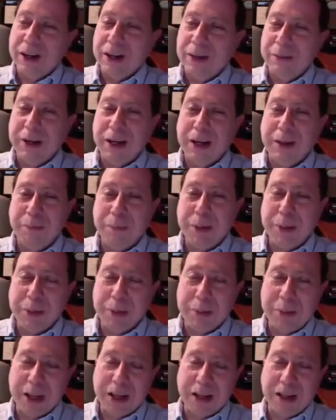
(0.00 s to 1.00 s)
And
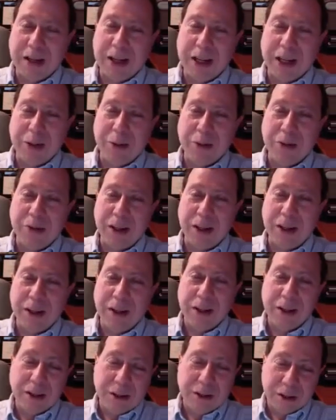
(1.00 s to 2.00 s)
people made it like it was
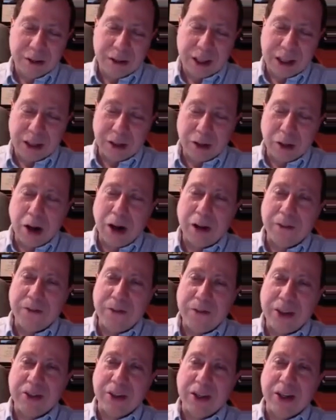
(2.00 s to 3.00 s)
a law
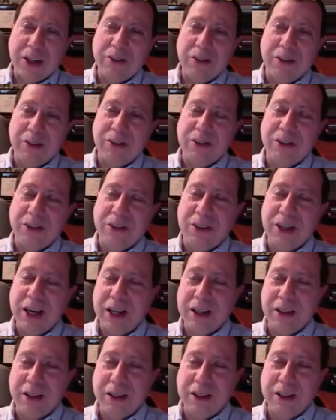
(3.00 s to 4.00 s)
of physics
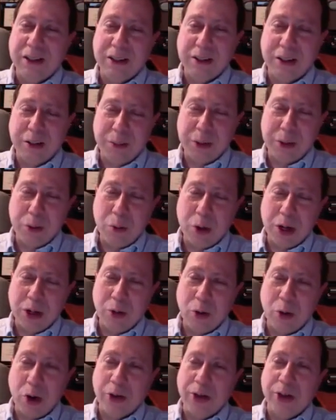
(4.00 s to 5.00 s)
that it could be
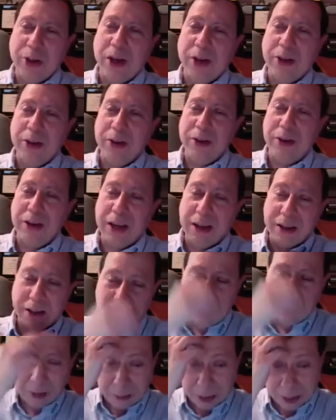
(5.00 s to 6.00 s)
one or the other, and
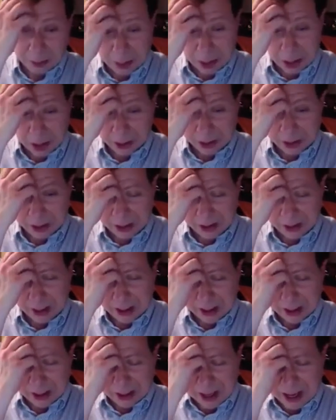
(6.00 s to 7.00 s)
it couldn't be both. And
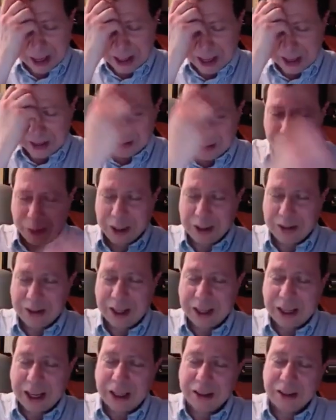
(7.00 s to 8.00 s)
I guess we
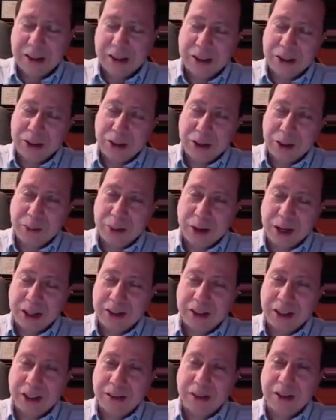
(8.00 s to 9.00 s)
set out on the Julia
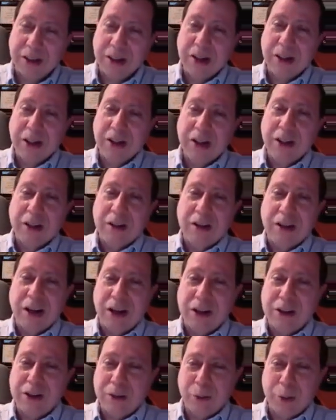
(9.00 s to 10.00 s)
project
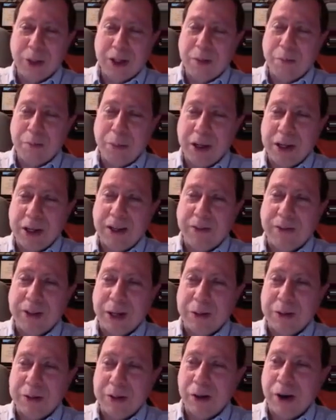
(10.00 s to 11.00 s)
because we didn't believe
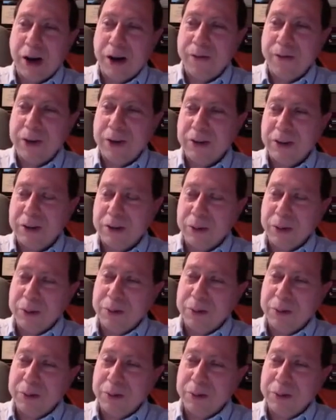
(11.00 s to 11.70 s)
that it was a law of physics.